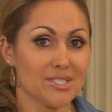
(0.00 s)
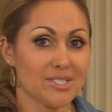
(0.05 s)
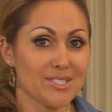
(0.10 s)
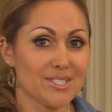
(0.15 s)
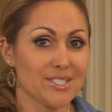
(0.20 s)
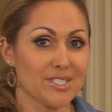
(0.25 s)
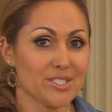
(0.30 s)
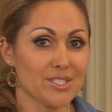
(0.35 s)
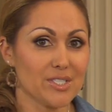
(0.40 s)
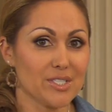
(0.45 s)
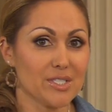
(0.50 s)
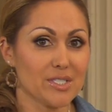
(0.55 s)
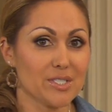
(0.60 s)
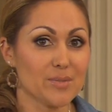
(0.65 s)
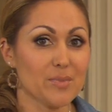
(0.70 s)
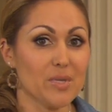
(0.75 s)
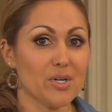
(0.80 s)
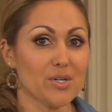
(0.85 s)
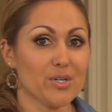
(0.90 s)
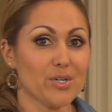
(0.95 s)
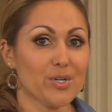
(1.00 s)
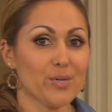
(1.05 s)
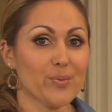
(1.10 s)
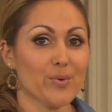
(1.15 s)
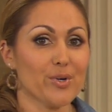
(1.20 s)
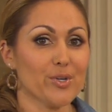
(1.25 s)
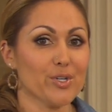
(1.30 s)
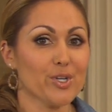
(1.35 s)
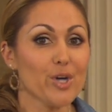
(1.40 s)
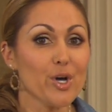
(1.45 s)
in such a small
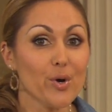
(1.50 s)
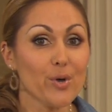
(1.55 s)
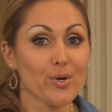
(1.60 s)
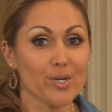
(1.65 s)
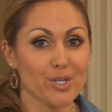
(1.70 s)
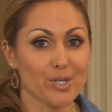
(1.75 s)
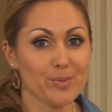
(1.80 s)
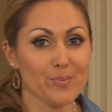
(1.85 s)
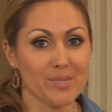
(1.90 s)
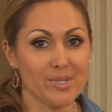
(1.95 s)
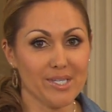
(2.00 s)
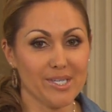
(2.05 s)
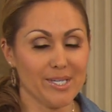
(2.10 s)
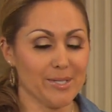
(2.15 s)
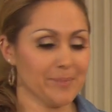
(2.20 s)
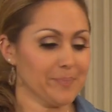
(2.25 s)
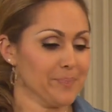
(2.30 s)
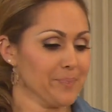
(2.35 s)
cookware and know it could be done.